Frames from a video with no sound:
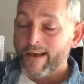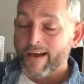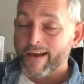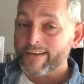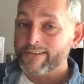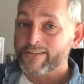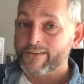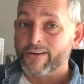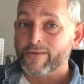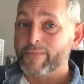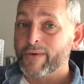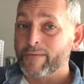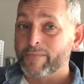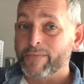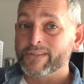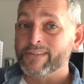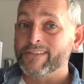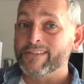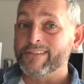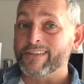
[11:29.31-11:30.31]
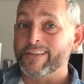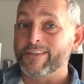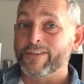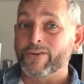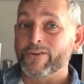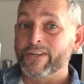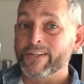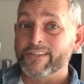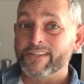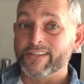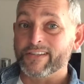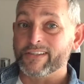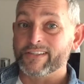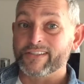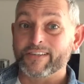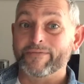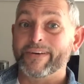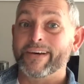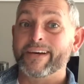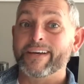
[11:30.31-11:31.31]
I started my business at 36.
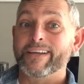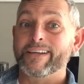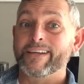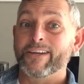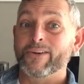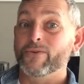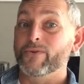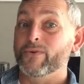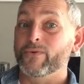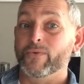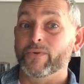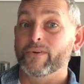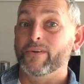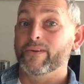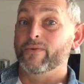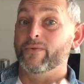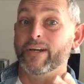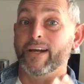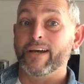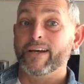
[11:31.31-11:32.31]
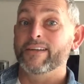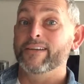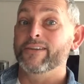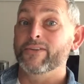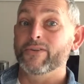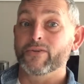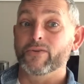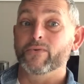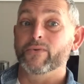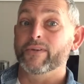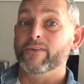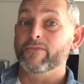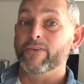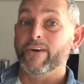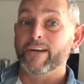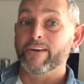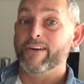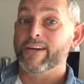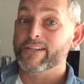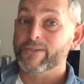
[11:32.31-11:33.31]
If I had known what I knew whenever
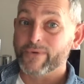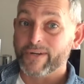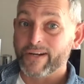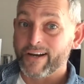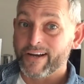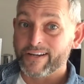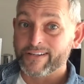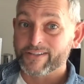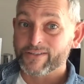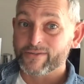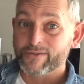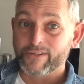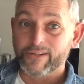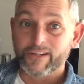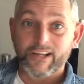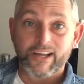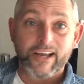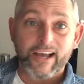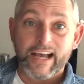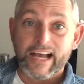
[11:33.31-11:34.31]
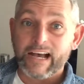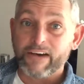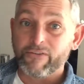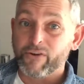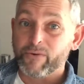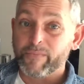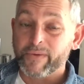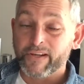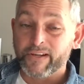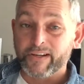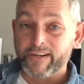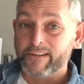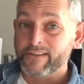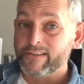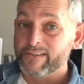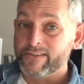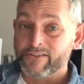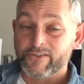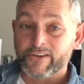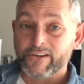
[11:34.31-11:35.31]
I graduated high school, I would have been an
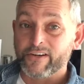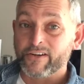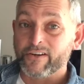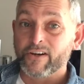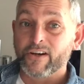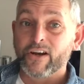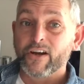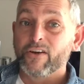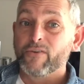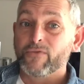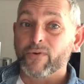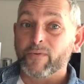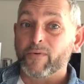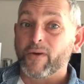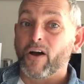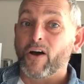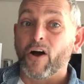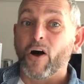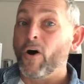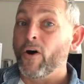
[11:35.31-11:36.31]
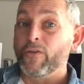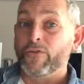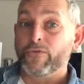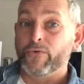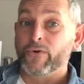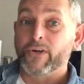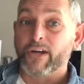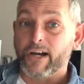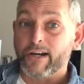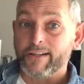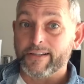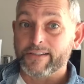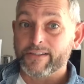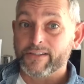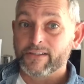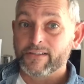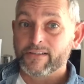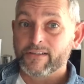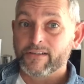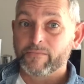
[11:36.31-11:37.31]
illustrator from all through
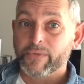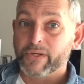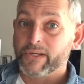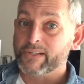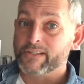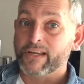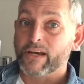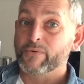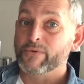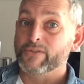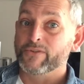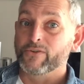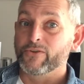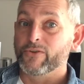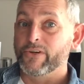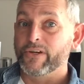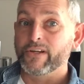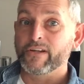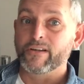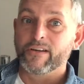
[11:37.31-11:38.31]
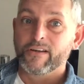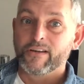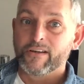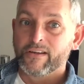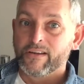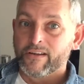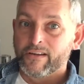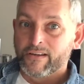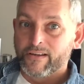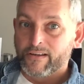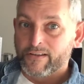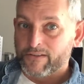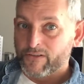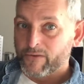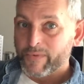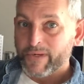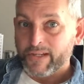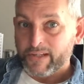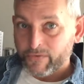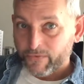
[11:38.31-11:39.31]
college, because I was learning so
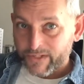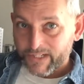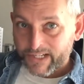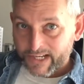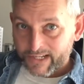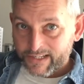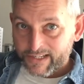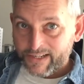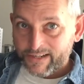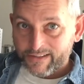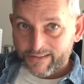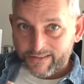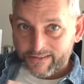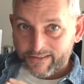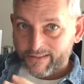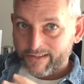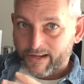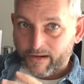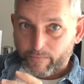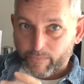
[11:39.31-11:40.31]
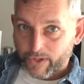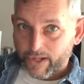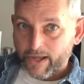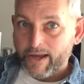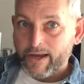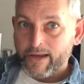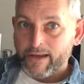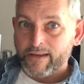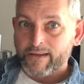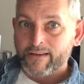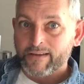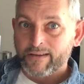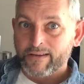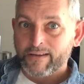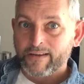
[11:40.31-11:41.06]
many different techniques that apply